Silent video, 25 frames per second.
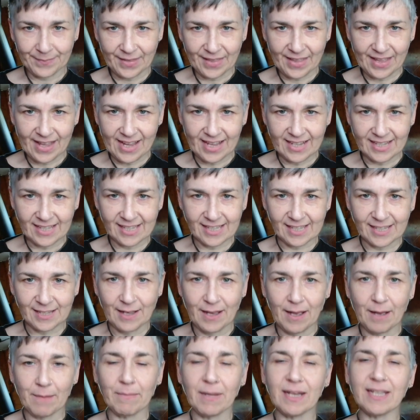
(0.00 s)
this,
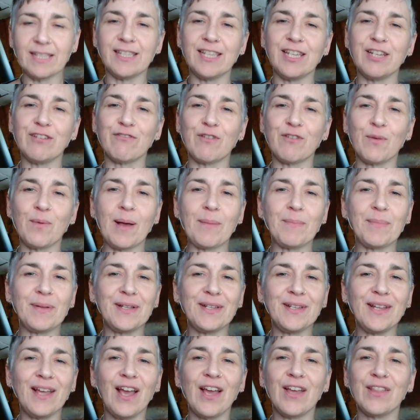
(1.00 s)
my secret
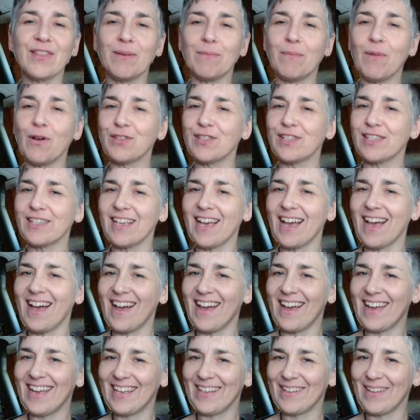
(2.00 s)
weapon, the Monster
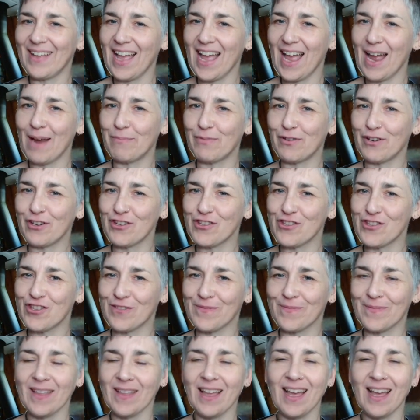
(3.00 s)
High hairbrush.